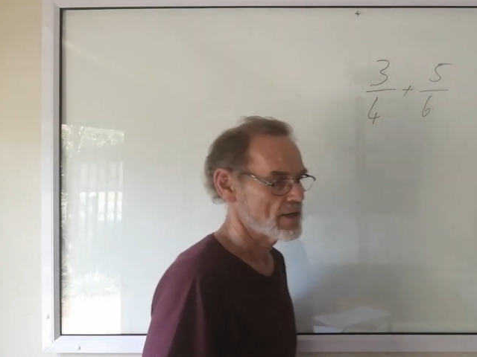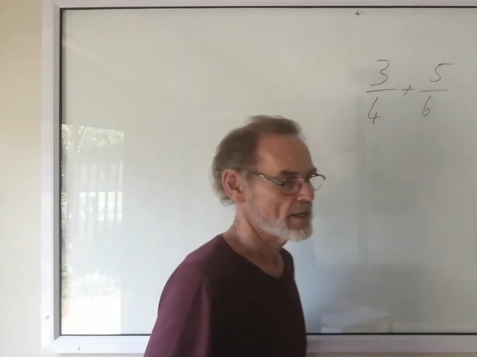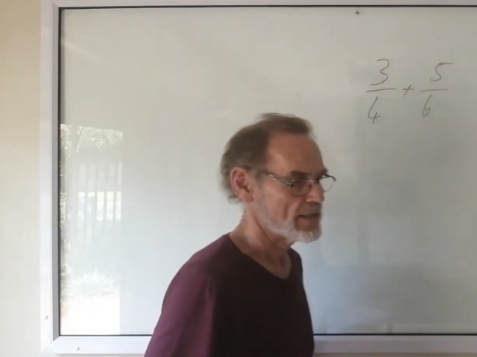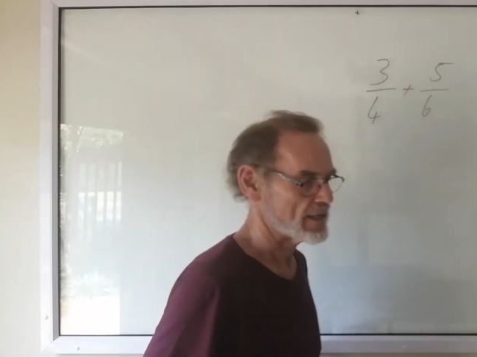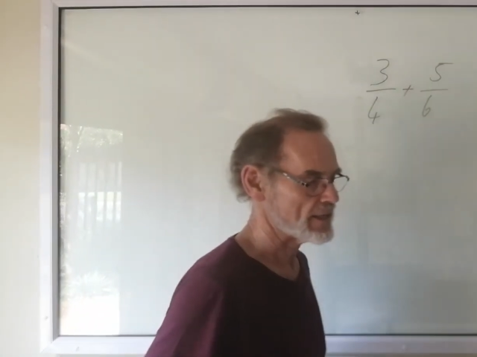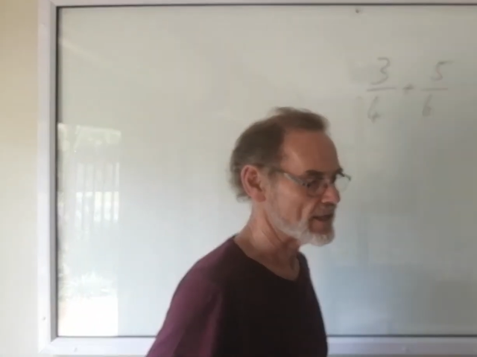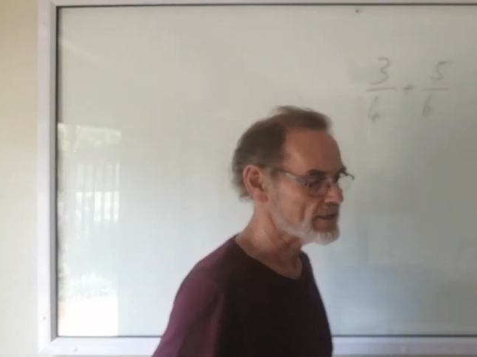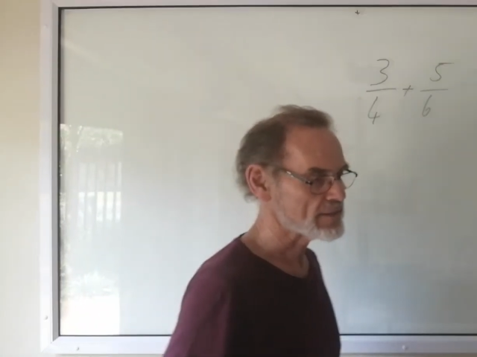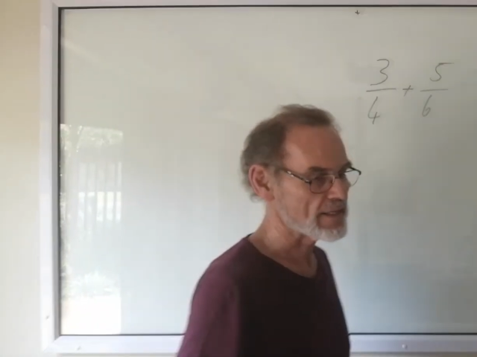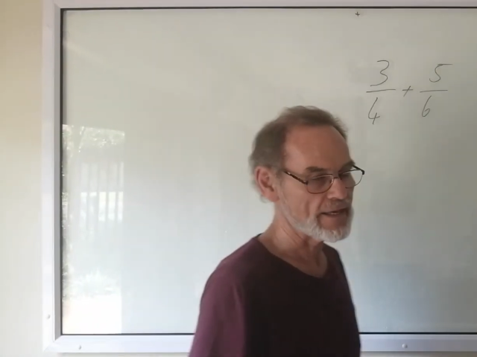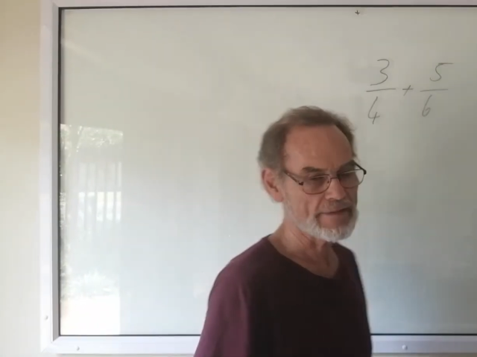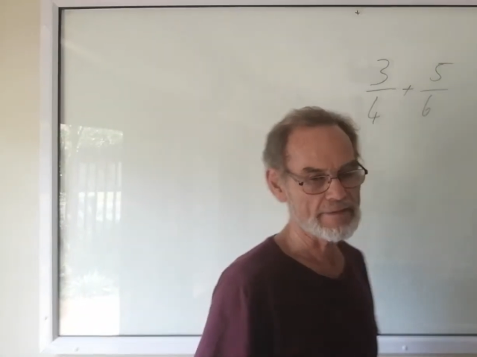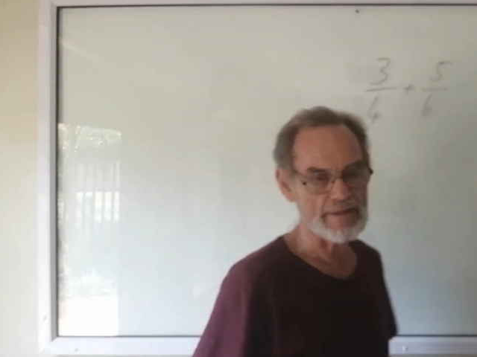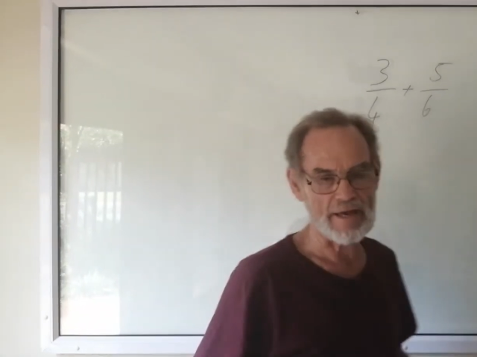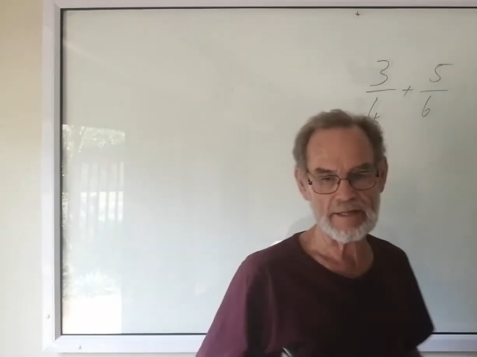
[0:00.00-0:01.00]
Now don't
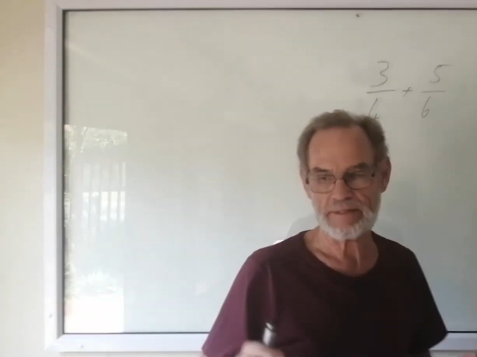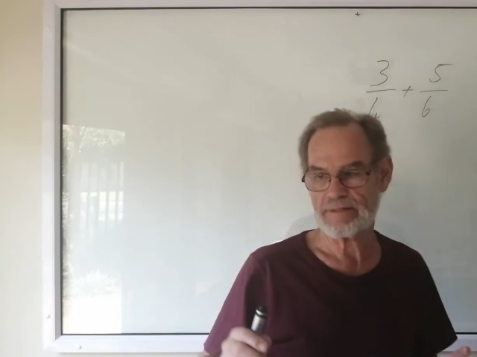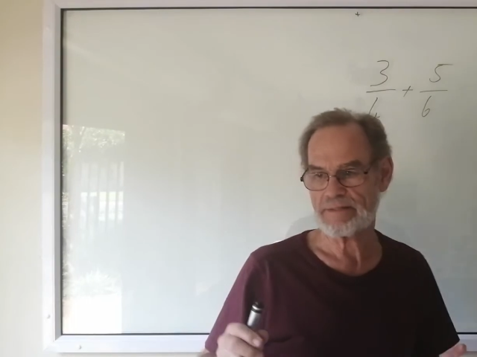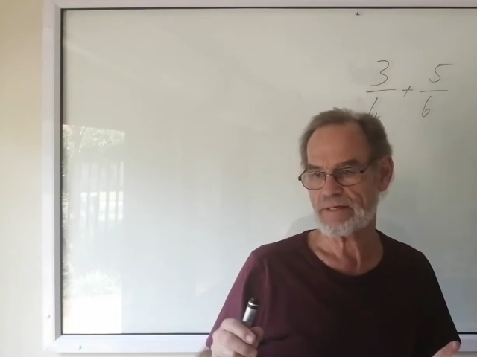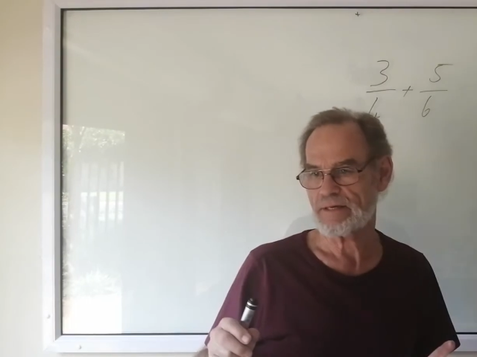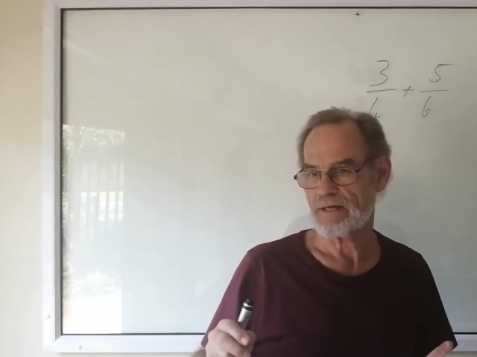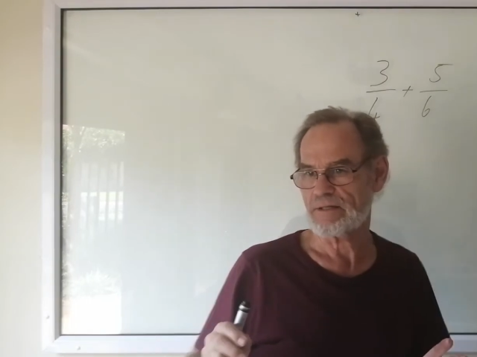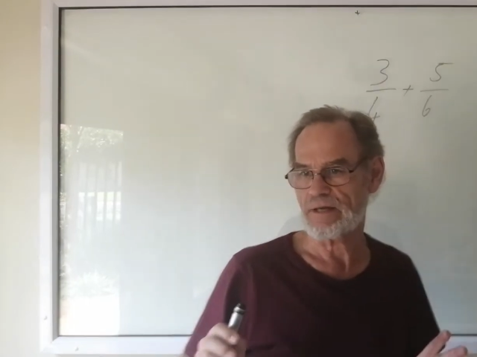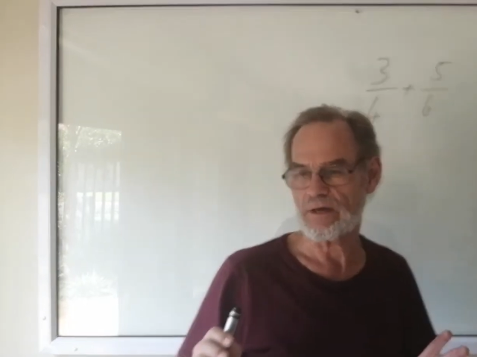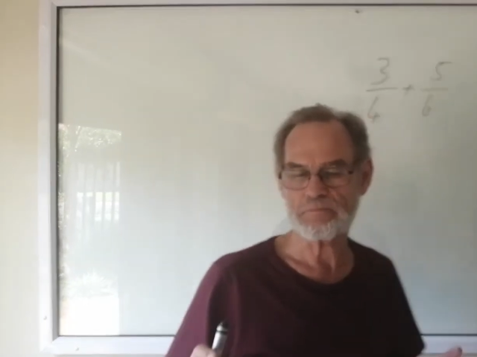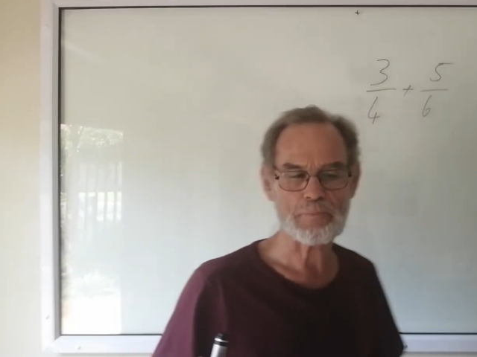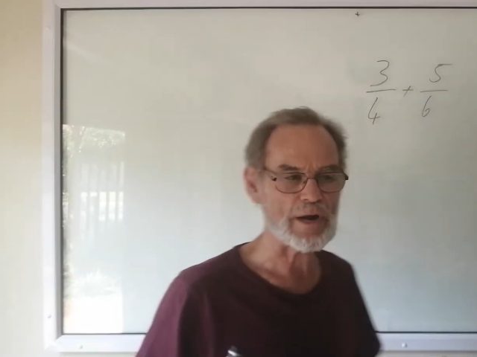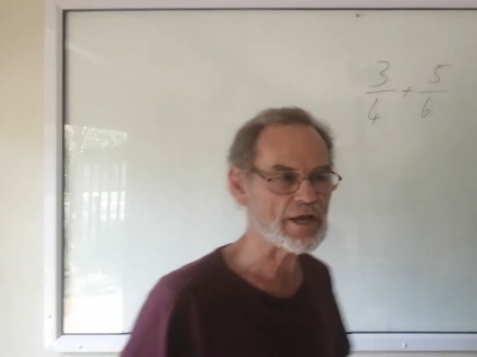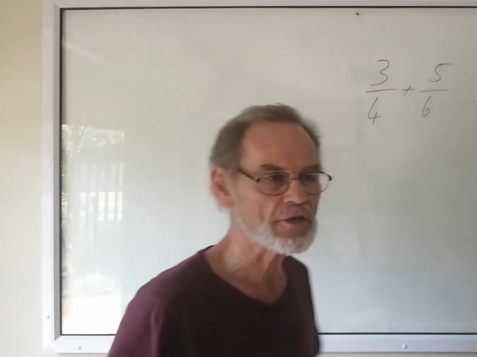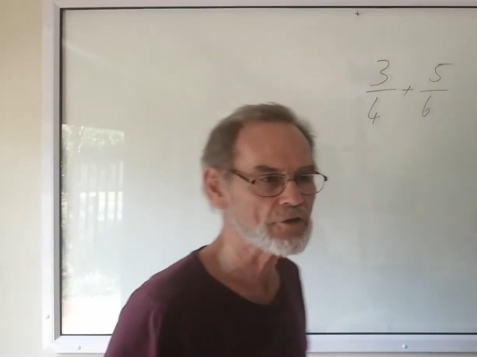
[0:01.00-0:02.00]

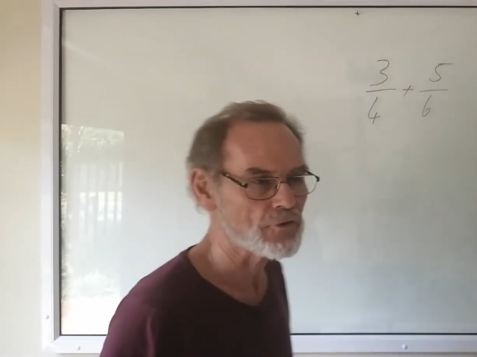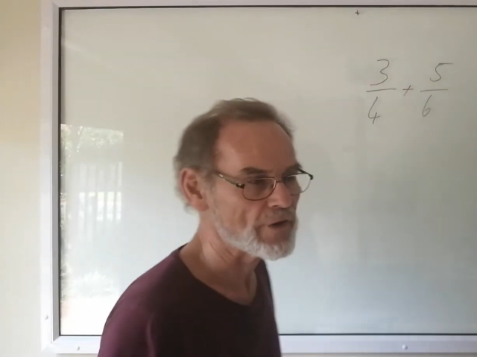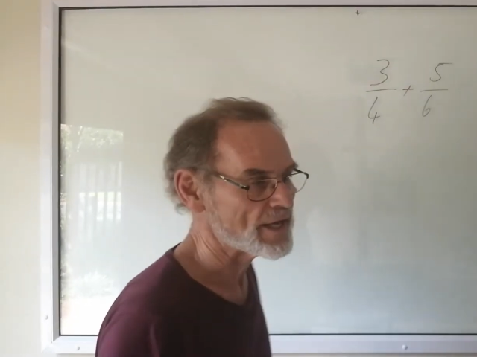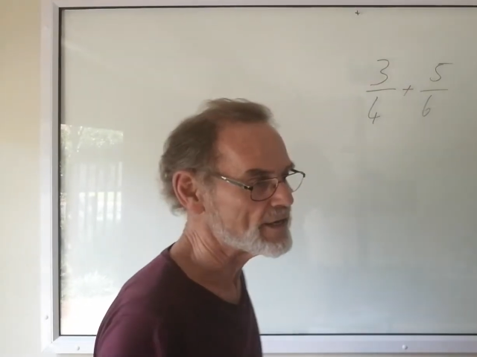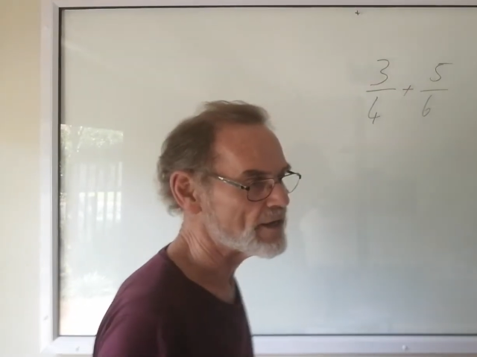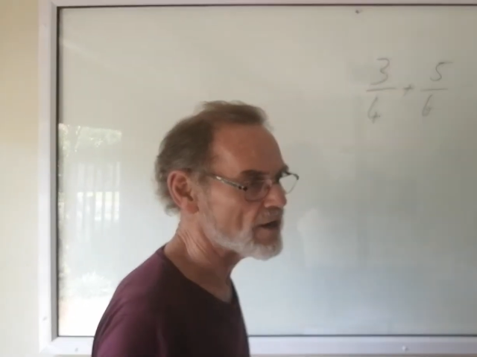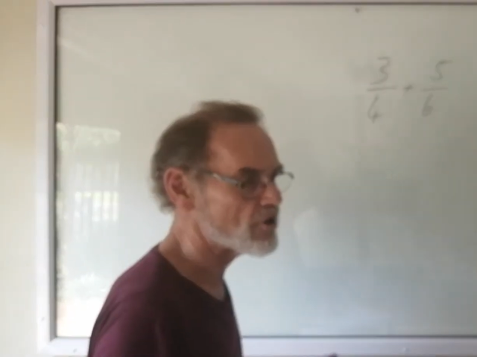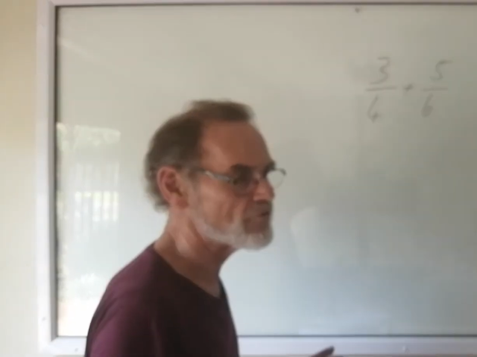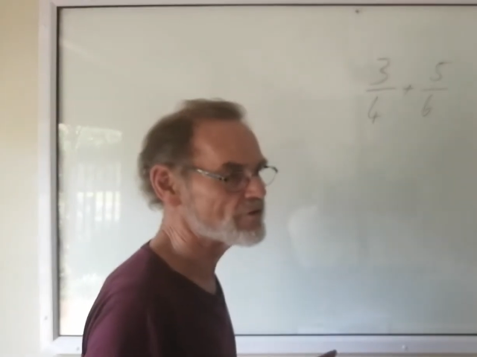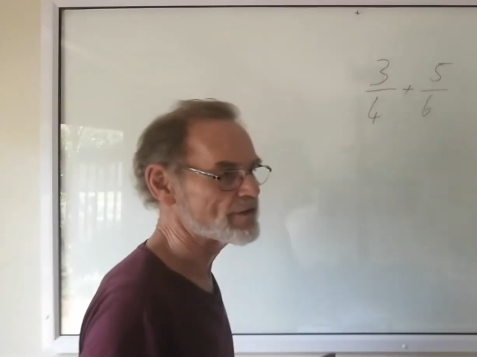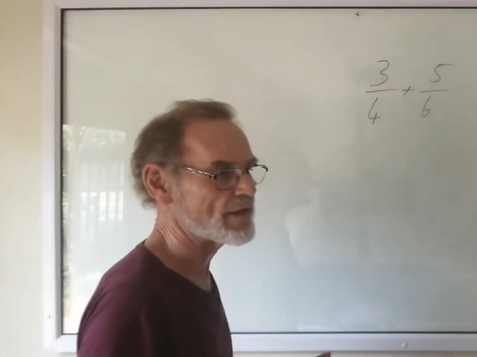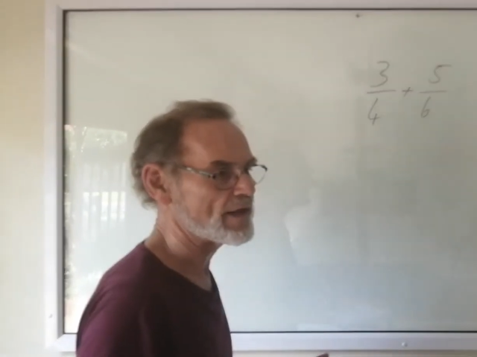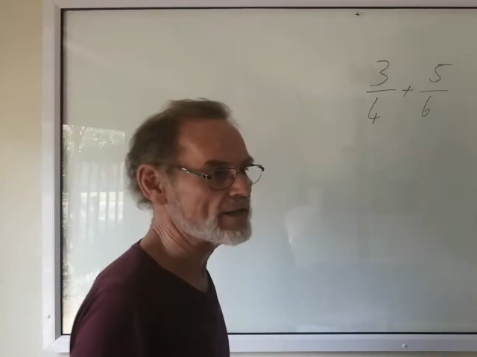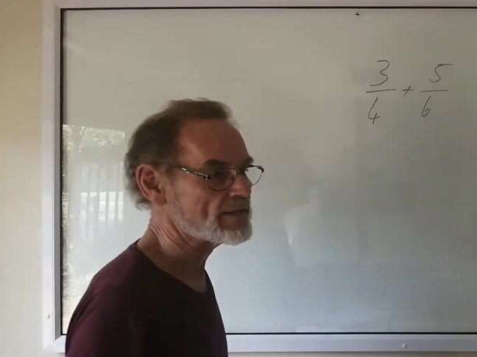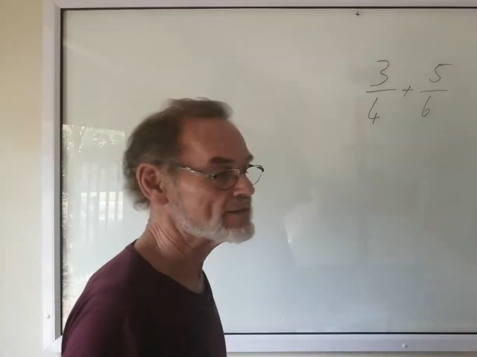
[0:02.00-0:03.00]
break your head over
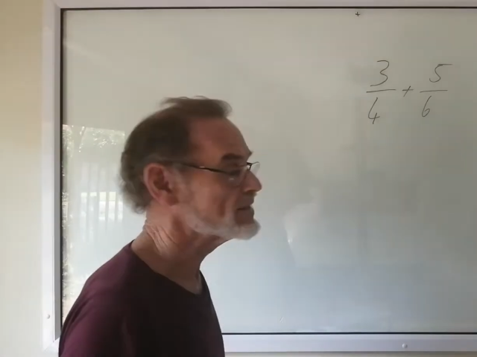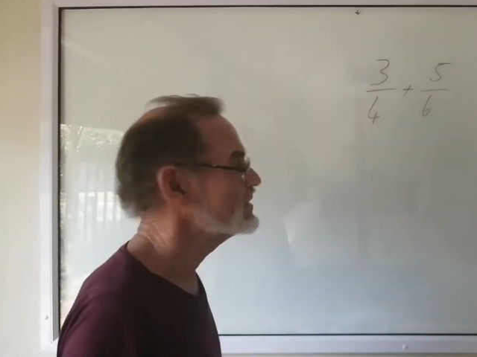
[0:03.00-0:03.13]
that.